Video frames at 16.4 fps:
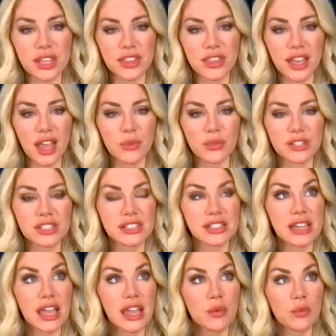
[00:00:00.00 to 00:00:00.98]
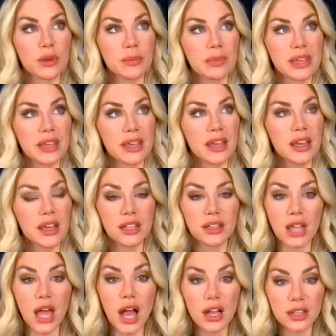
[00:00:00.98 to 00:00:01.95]
I think I would say it would be
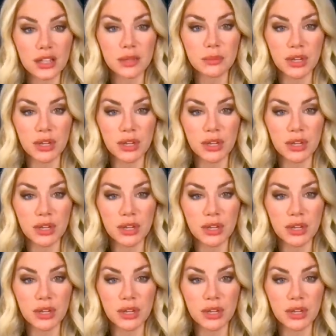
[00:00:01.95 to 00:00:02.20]
Lachlan